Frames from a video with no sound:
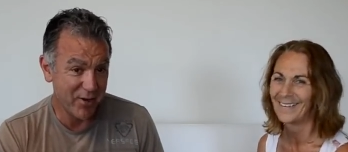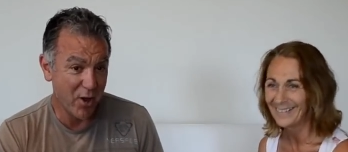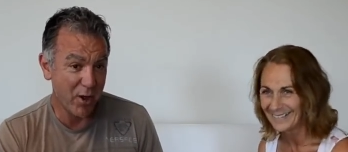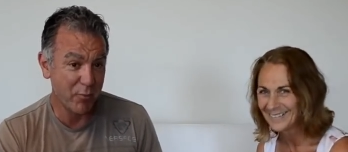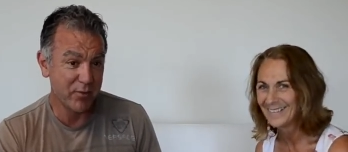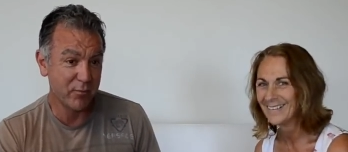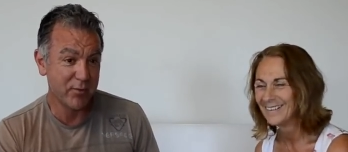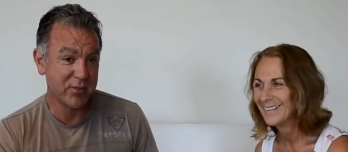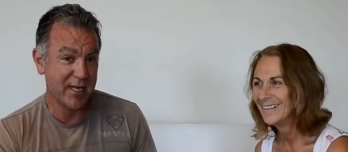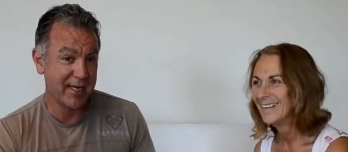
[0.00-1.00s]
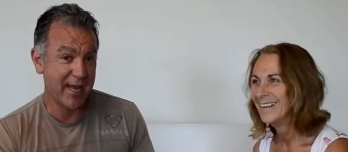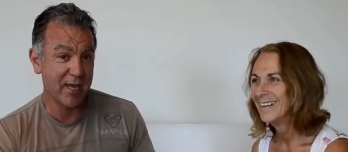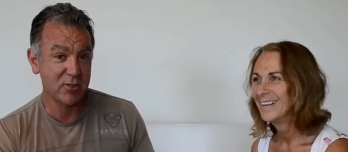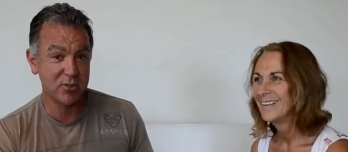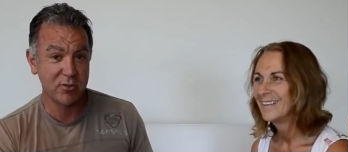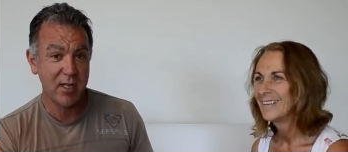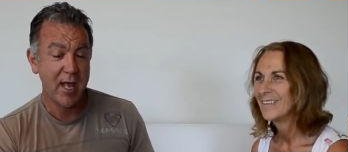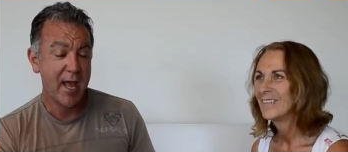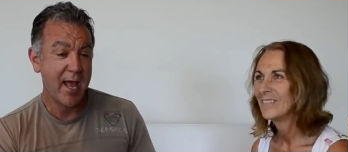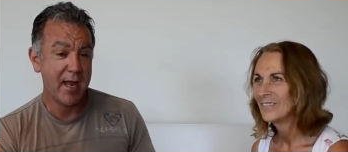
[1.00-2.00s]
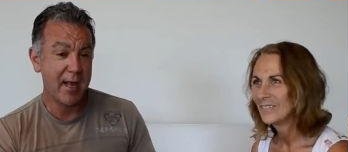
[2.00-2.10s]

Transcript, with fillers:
Speaker 1: night with, with Sandy Housel and,